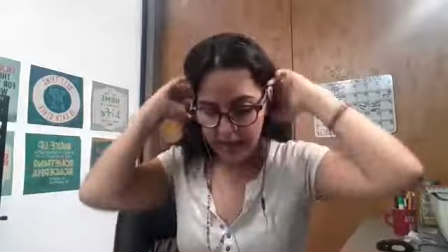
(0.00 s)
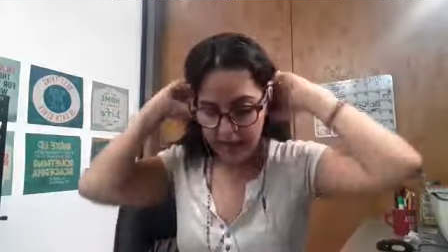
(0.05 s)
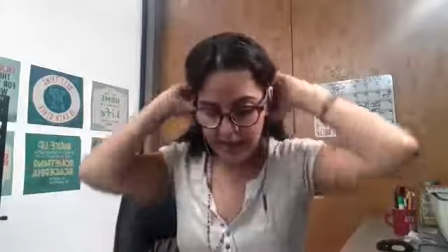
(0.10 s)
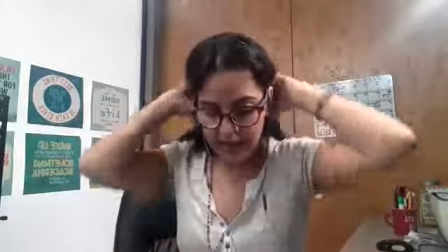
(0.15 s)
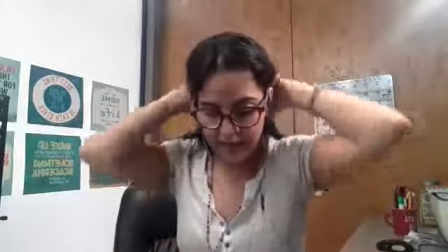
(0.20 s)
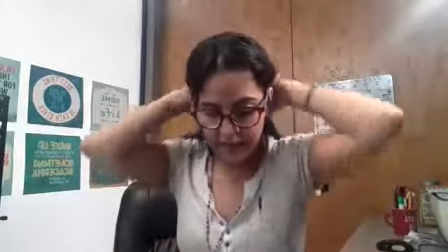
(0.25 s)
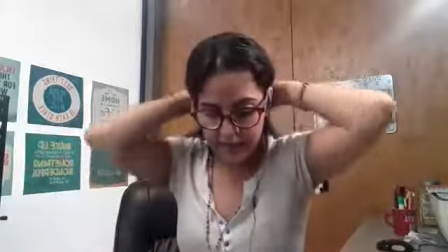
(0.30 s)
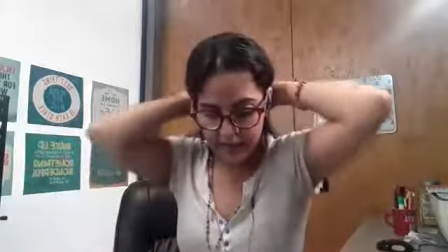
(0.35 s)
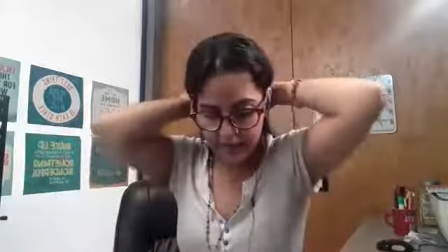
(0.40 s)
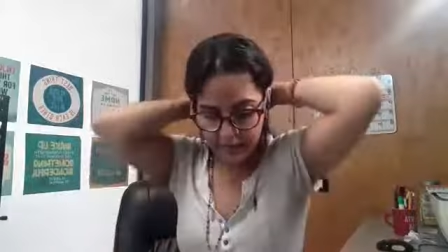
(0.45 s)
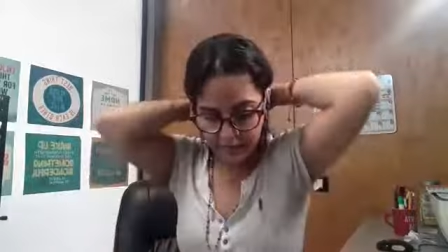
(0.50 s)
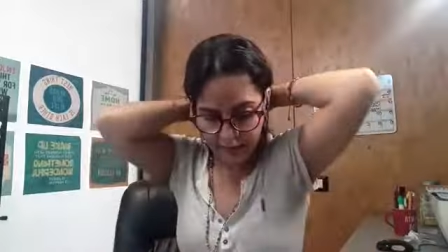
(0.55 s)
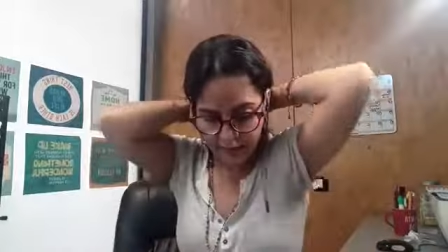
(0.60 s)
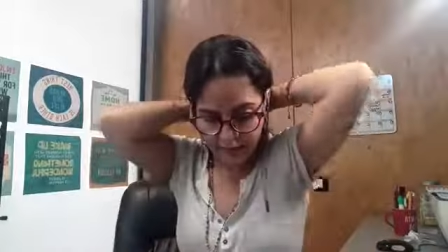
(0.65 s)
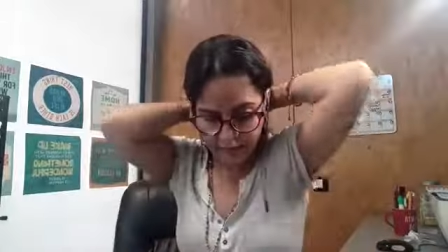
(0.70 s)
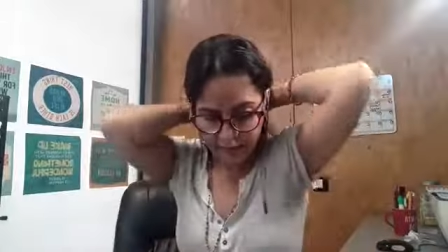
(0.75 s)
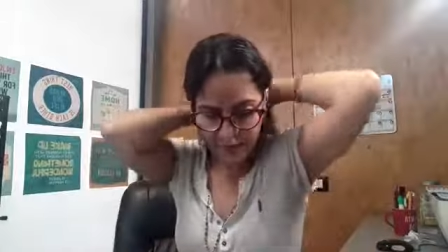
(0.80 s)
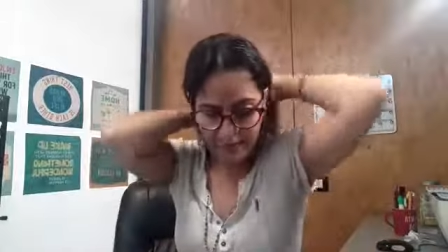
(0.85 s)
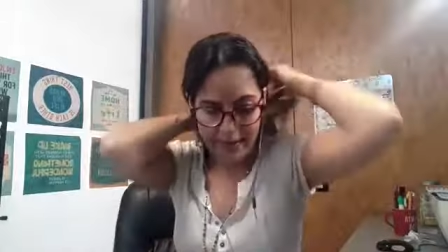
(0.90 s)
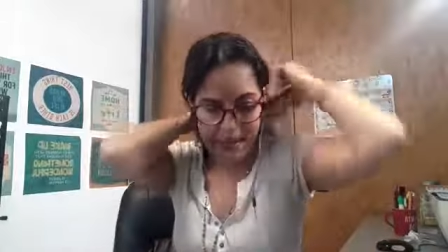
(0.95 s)
Uh,
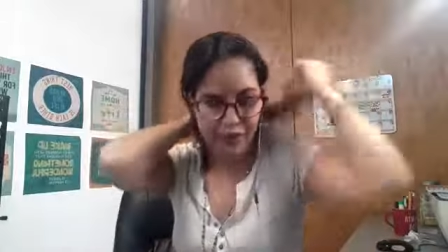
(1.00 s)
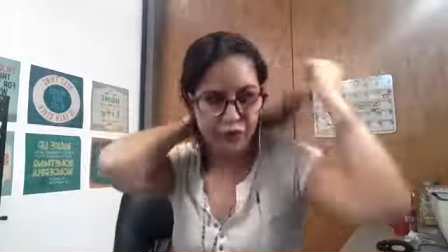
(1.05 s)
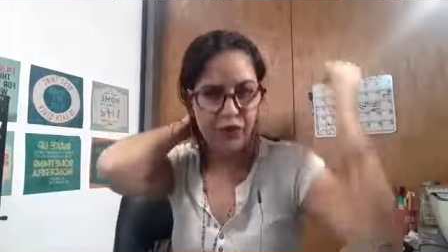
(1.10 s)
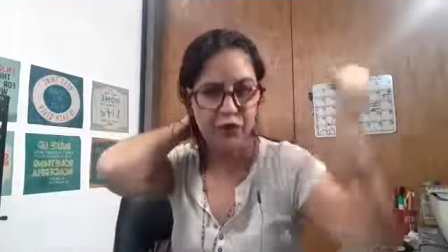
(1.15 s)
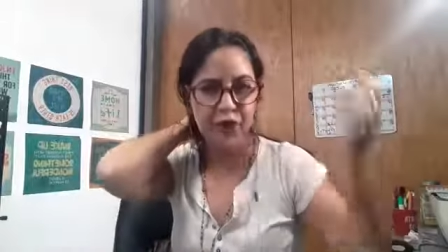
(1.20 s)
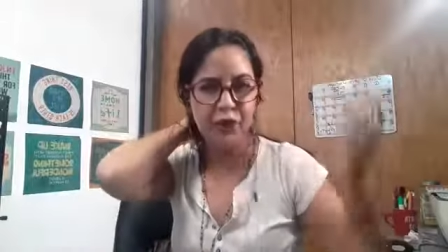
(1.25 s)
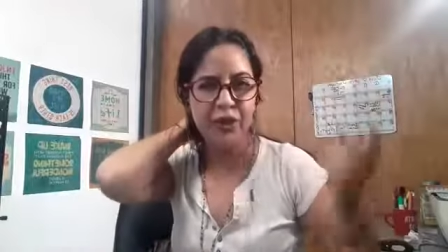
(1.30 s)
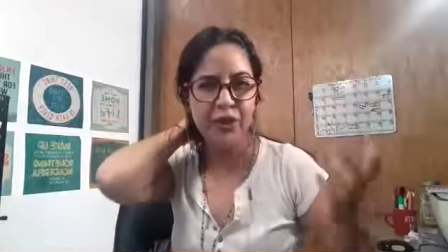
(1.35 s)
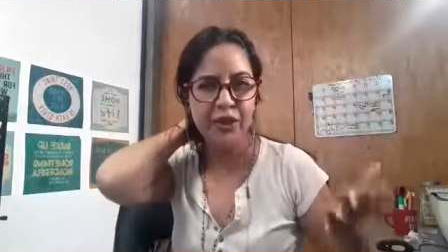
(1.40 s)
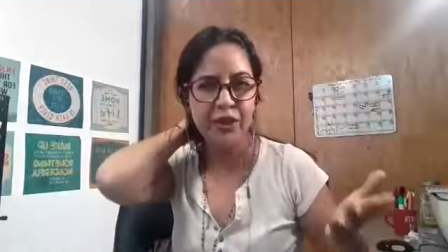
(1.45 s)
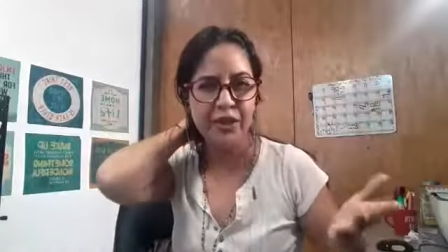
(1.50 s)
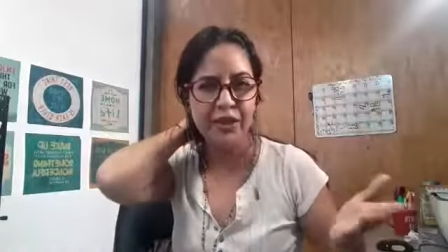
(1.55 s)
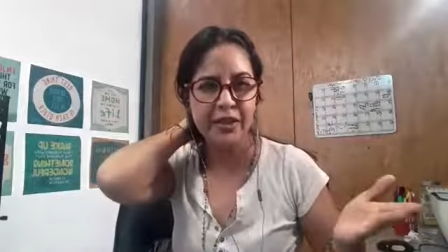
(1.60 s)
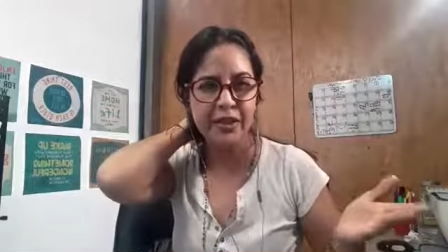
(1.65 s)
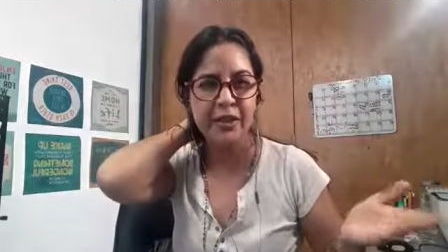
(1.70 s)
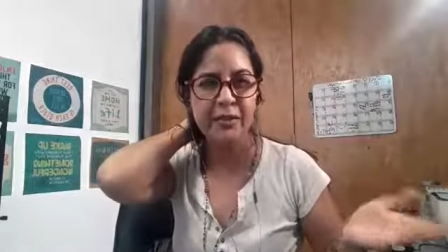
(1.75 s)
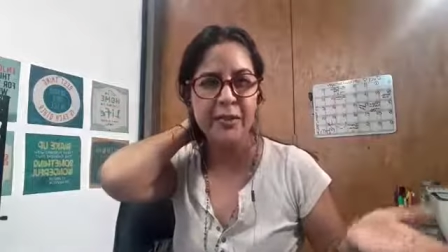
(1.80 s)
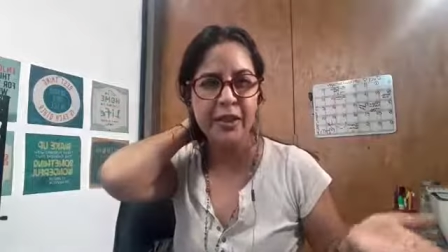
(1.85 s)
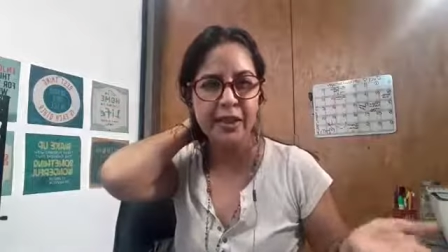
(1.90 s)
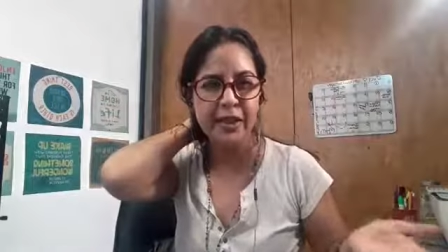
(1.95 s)
for about two years,
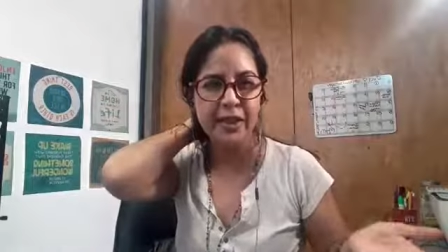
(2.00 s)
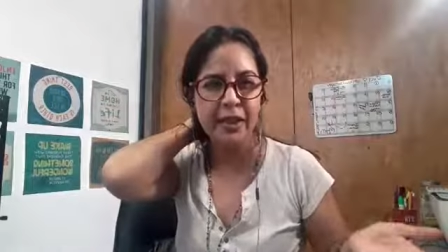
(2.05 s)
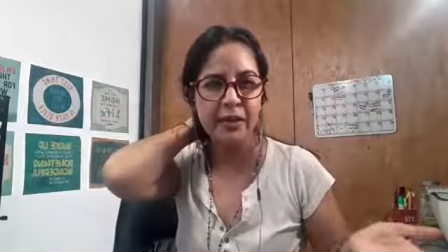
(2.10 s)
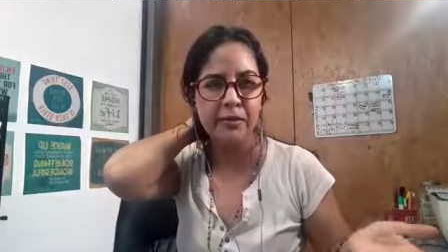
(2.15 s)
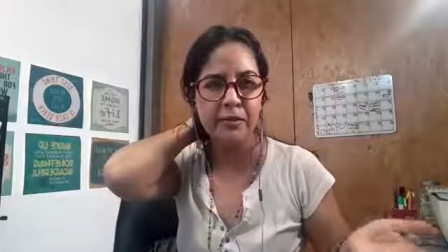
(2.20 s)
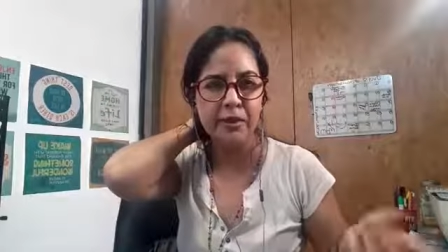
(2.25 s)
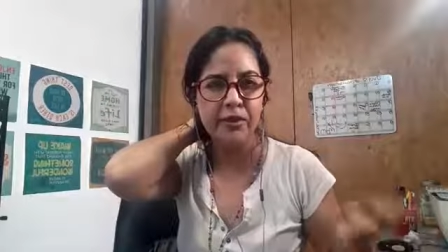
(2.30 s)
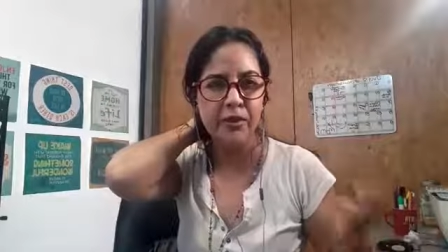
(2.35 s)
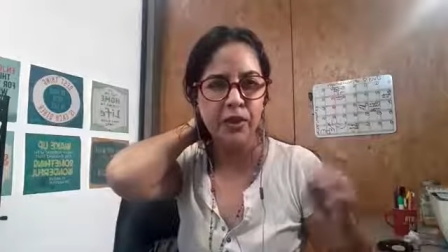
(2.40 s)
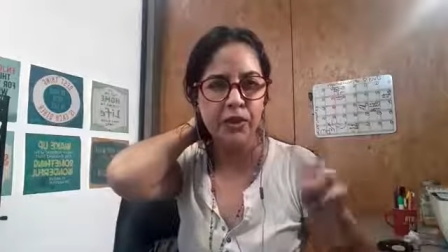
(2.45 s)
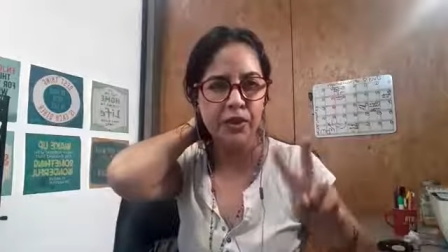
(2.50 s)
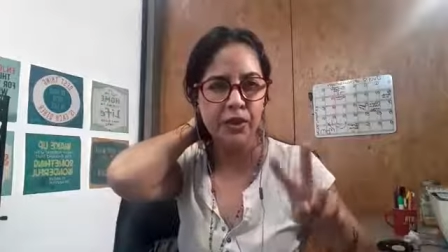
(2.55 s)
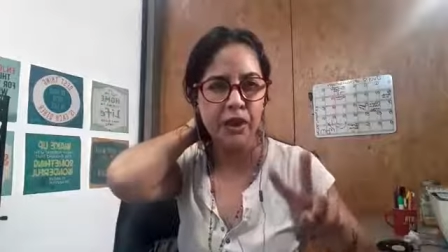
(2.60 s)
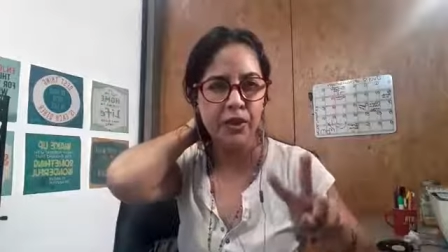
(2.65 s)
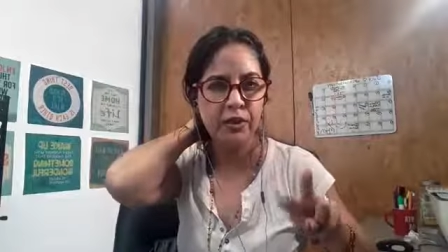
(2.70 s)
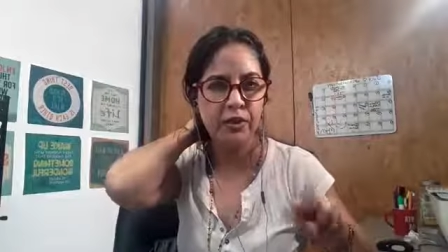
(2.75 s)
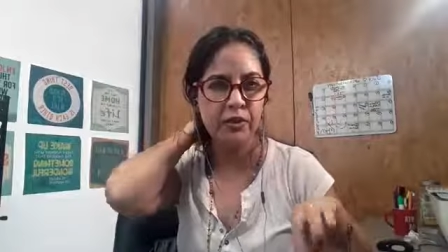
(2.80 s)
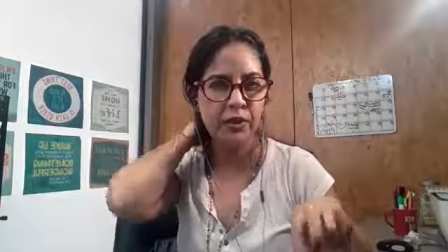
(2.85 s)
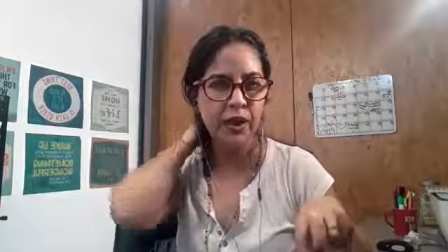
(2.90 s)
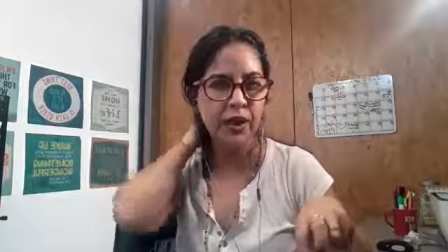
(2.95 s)
no, Mari Carmen, dos
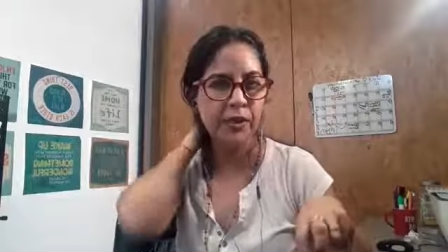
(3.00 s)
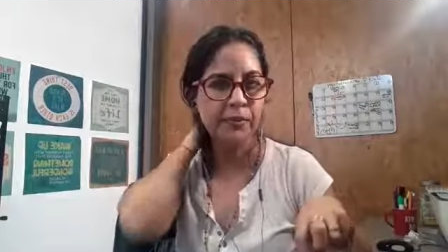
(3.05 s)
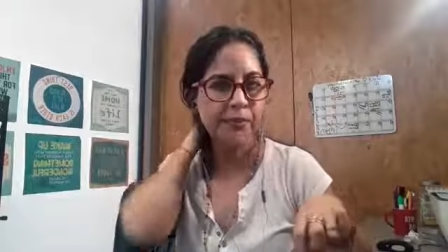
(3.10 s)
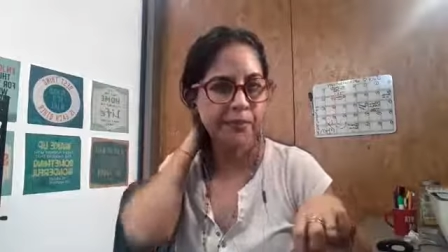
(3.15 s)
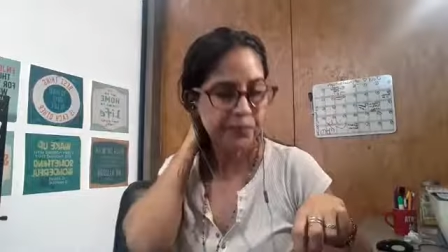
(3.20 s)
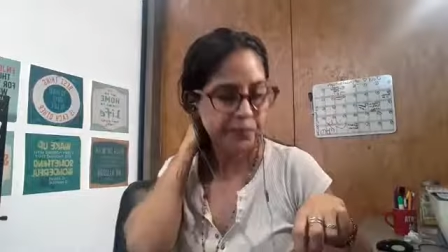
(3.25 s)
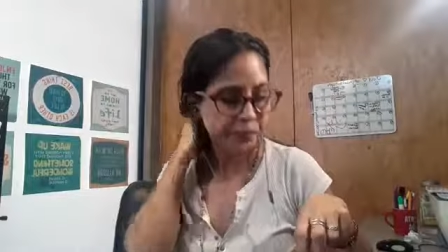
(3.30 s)
años ya.